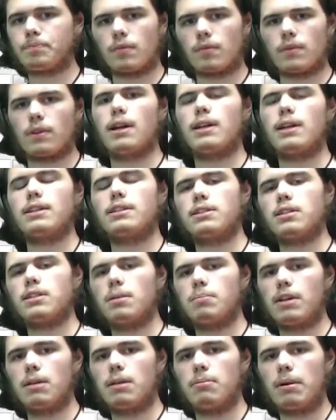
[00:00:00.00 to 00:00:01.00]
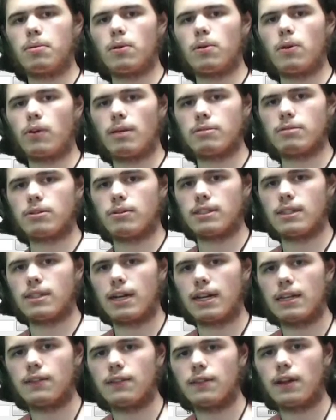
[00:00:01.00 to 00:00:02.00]
I just updated my program so it's
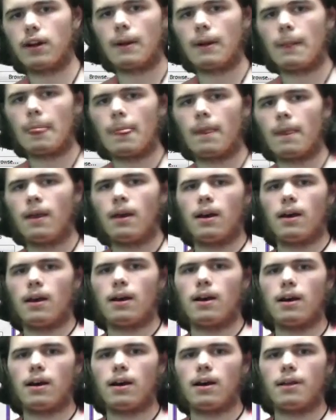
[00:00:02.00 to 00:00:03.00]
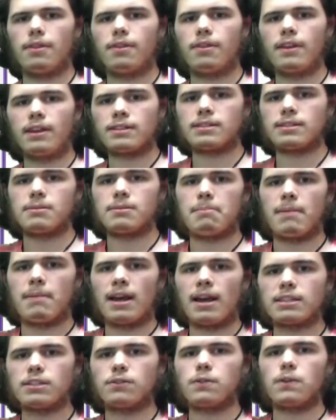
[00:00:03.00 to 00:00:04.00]
not in there. This
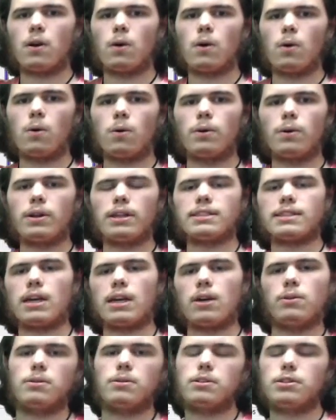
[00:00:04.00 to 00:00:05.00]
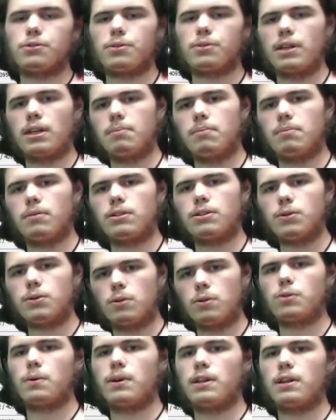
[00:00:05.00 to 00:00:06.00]
massive code is how you stream to
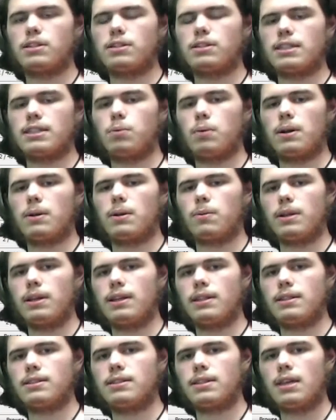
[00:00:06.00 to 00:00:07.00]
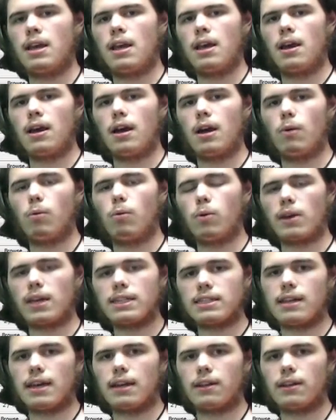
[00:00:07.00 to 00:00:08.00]
Twitch. That's what it reads. We'll get
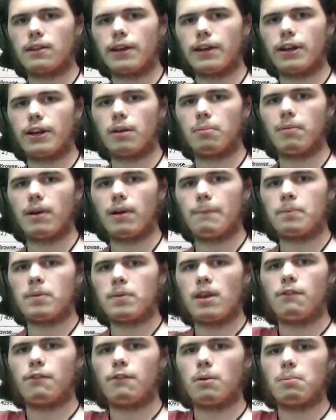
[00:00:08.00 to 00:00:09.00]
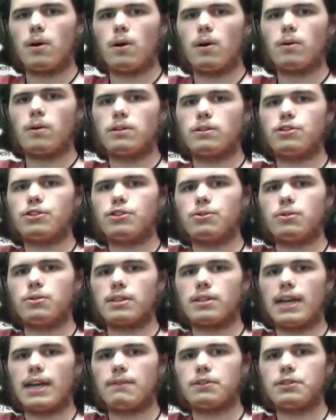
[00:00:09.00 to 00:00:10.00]
to that later, but for mode you choose
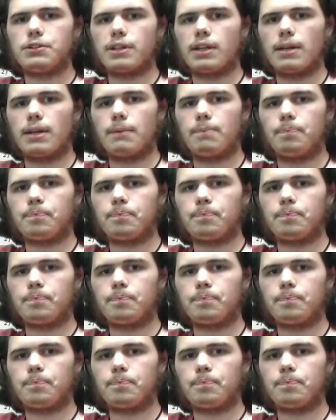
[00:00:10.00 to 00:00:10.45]
live stream.